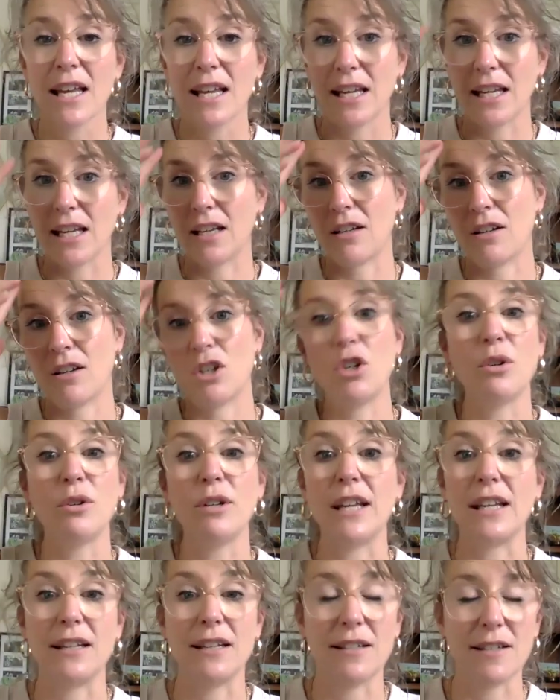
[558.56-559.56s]
in you
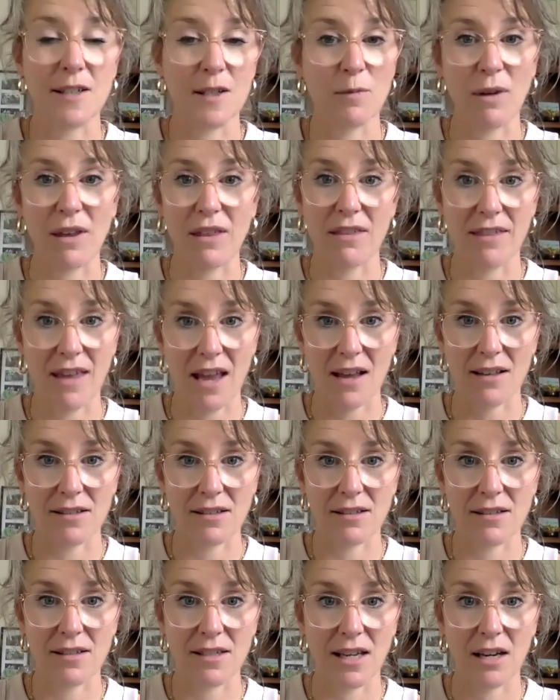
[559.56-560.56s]
needing to spend
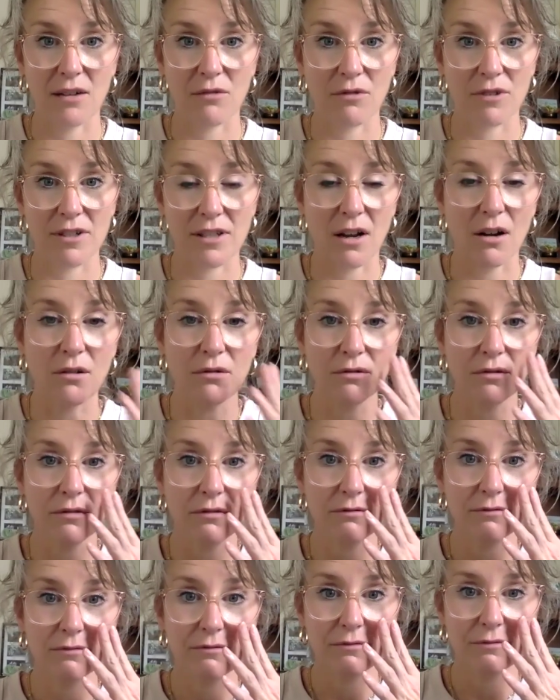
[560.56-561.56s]
thousands to get a result,
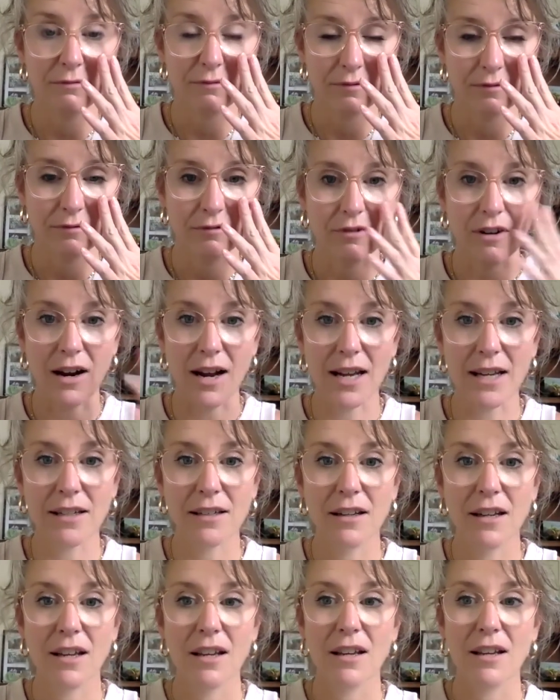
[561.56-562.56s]
right?
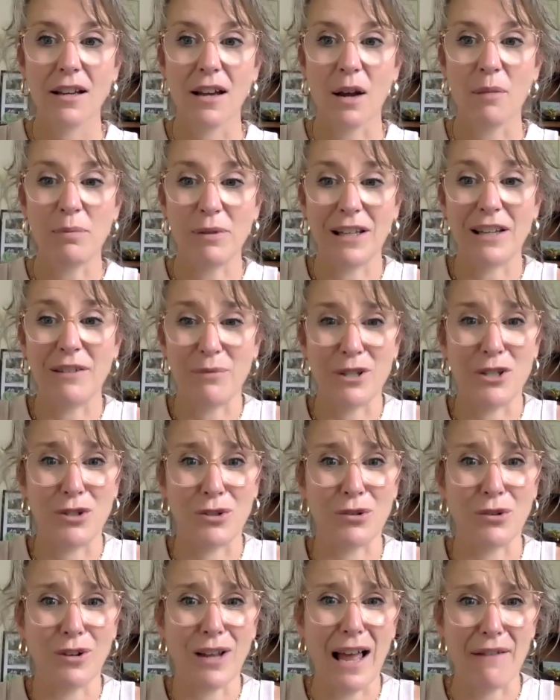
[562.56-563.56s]
I believe we should
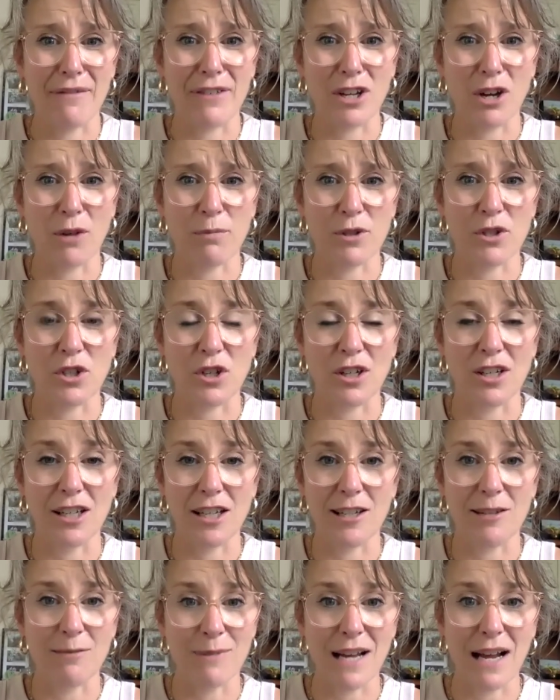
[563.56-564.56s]
all have the opportunity
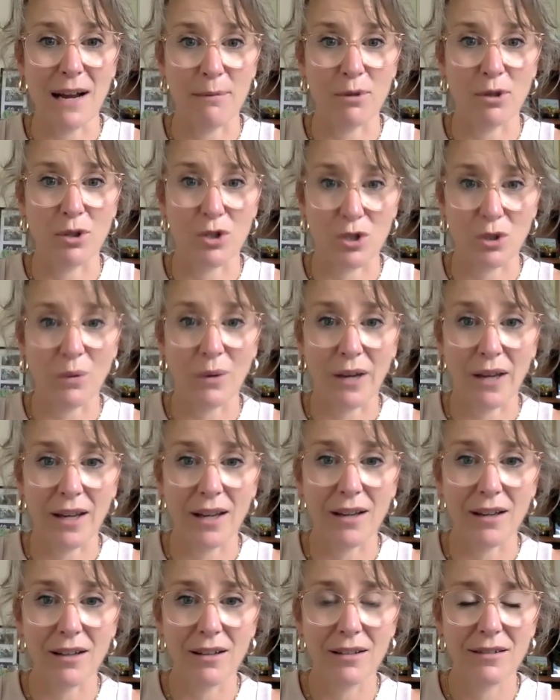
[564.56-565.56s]
to be able to do
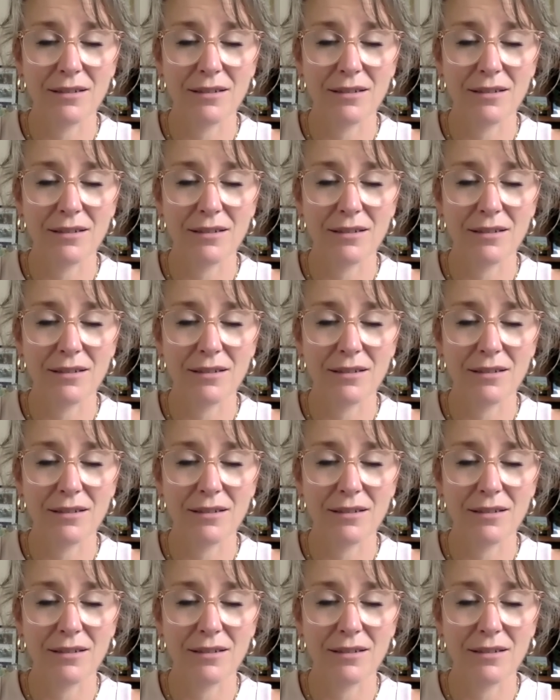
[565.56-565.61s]
it.